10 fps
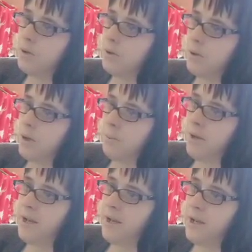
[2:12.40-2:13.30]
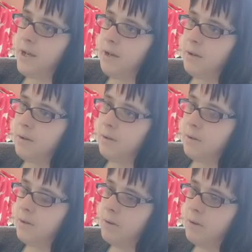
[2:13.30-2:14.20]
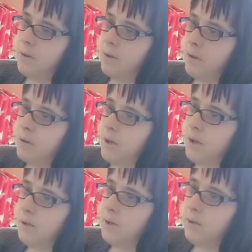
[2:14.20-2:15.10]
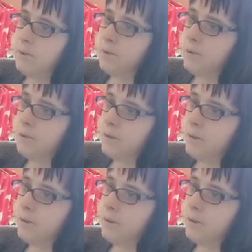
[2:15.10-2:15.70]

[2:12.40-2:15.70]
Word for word: you come here. Oh no, uh,